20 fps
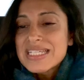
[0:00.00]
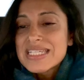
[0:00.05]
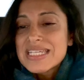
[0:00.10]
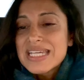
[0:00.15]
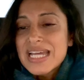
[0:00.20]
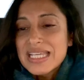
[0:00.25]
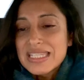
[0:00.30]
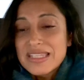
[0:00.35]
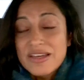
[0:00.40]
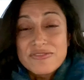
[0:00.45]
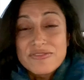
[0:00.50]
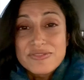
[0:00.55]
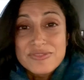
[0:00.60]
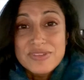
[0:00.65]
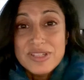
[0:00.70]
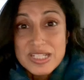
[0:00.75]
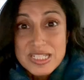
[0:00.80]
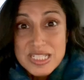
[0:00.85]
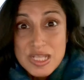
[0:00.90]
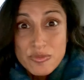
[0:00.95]
I love,
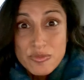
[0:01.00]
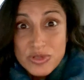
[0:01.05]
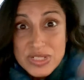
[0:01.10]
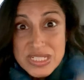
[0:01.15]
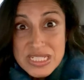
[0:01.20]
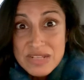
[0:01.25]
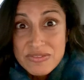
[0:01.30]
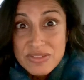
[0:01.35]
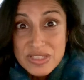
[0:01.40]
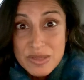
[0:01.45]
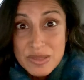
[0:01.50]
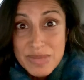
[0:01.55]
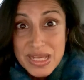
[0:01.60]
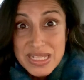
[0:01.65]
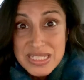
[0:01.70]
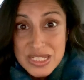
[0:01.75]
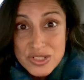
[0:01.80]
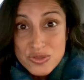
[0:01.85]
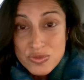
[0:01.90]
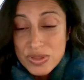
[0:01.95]
because I'm receiving the
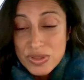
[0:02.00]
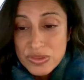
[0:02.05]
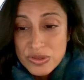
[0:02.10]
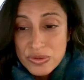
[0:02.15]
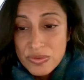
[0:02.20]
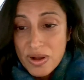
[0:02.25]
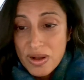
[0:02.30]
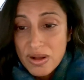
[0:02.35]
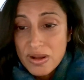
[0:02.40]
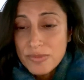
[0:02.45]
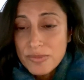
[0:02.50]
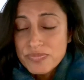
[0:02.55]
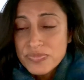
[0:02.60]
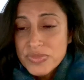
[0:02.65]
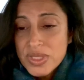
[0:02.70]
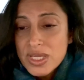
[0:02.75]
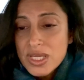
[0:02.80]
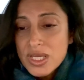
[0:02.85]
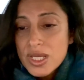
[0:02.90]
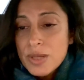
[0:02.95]
message with you all.
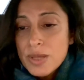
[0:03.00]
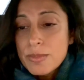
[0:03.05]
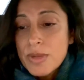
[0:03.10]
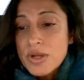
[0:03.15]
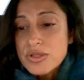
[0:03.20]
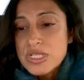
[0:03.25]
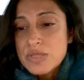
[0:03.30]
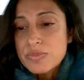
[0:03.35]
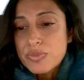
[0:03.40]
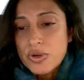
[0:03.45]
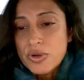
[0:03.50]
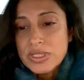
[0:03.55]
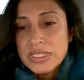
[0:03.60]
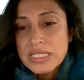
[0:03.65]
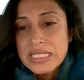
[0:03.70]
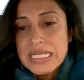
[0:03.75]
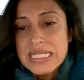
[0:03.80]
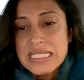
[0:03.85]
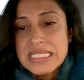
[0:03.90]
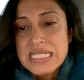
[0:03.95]
Most
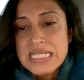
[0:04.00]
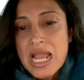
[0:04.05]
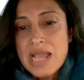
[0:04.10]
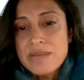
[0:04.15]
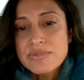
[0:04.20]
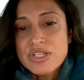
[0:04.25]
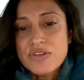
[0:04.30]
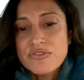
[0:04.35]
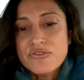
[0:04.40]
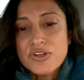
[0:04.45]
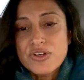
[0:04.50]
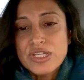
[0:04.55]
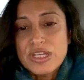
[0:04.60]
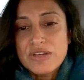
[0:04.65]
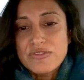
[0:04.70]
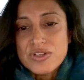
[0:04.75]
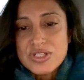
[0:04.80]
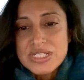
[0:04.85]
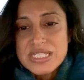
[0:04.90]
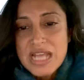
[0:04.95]
importantly, it's time to forgive
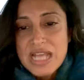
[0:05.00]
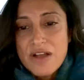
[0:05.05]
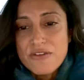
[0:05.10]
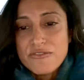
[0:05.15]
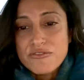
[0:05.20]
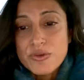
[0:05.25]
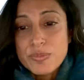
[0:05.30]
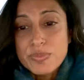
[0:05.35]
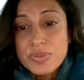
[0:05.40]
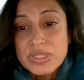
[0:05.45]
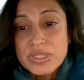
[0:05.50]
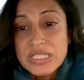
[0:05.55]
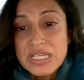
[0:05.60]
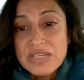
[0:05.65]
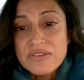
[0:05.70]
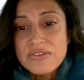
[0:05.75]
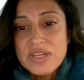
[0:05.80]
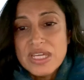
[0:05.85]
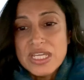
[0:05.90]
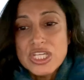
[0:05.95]
yourself for
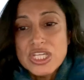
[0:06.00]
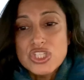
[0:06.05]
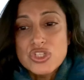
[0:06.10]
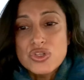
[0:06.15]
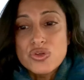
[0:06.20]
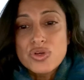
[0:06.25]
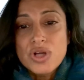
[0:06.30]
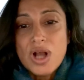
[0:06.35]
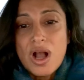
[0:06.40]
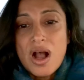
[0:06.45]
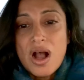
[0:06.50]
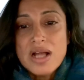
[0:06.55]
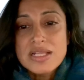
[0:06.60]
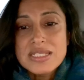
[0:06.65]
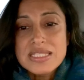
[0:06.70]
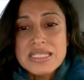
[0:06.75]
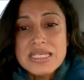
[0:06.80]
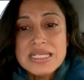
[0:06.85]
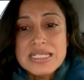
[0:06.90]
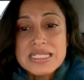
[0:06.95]
believing you
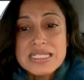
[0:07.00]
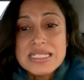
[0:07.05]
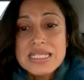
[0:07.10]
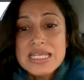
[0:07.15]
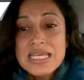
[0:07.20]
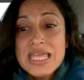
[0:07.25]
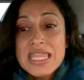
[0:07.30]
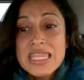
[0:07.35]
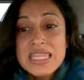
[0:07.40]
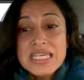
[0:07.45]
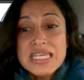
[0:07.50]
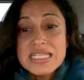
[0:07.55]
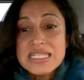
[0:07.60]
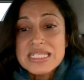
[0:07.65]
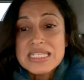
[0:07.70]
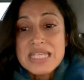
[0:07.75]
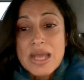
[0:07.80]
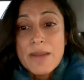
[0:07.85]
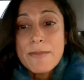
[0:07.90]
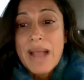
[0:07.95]
caused this
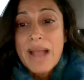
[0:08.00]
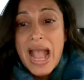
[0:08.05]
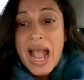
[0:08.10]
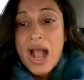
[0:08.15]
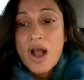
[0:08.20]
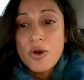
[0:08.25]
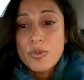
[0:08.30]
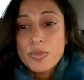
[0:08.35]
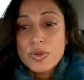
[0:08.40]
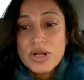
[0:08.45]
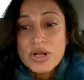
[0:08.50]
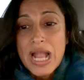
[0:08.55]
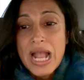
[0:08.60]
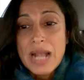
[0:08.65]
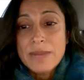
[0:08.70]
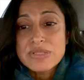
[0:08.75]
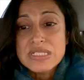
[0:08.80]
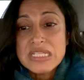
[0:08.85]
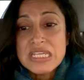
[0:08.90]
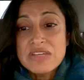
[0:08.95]
somehow,
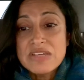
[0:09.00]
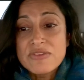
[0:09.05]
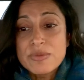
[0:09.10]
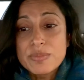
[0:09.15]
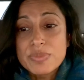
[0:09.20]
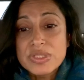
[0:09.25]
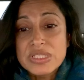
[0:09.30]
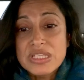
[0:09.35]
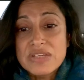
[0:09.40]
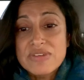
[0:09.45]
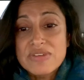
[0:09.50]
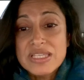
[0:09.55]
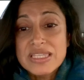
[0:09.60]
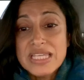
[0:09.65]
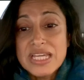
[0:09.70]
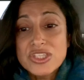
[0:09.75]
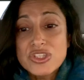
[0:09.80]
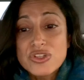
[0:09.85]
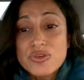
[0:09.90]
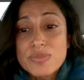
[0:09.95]
perhaps even believing
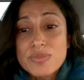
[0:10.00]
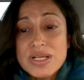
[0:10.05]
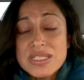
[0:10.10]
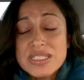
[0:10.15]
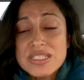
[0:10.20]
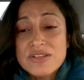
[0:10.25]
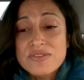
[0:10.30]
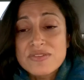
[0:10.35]
that you must